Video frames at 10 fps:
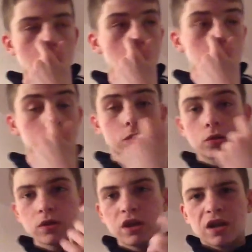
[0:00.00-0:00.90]
due
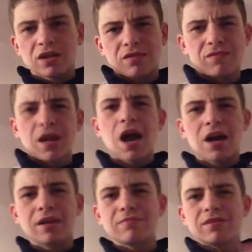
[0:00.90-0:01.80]
to the
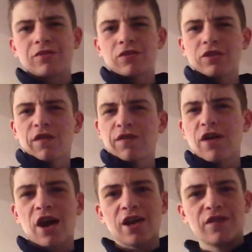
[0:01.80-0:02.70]
time difference of
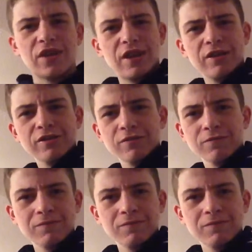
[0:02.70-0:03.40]
5 years.